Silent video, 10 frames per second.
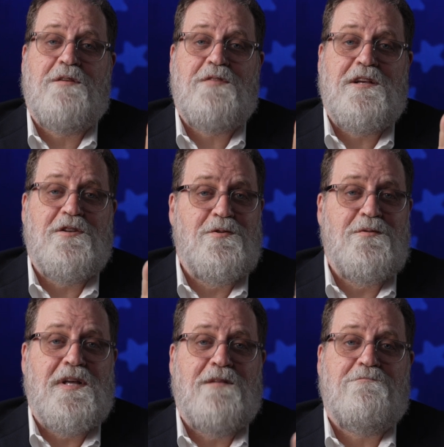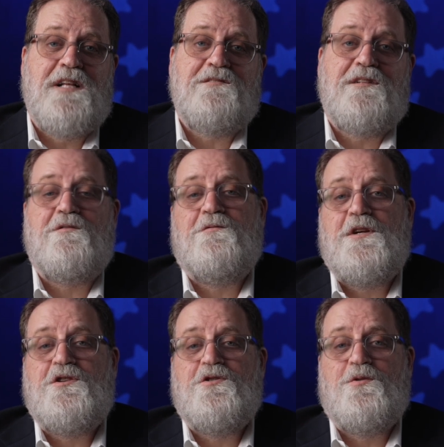if they could do that, that's another
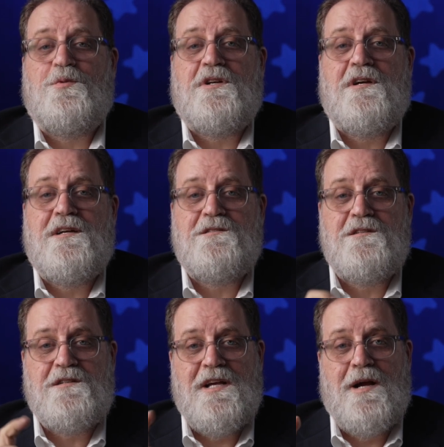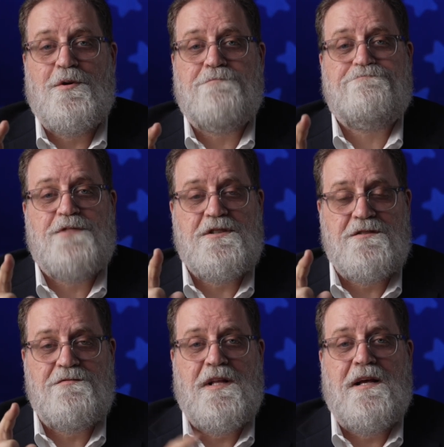feature that would cause this camera to
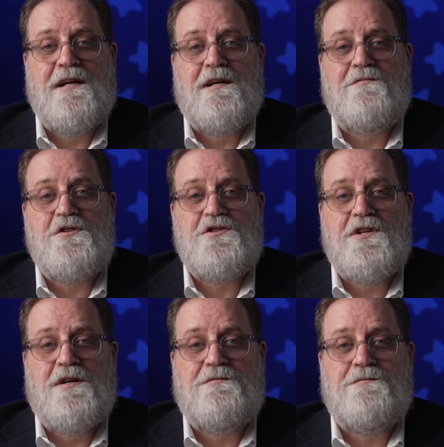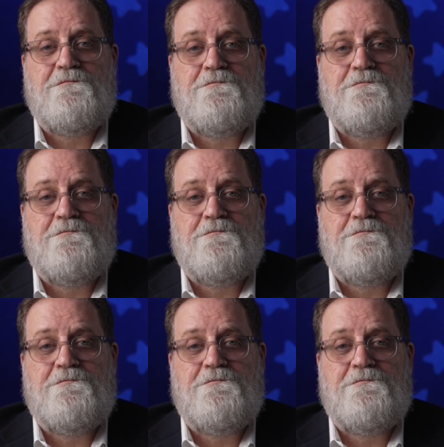just fly off the shelf.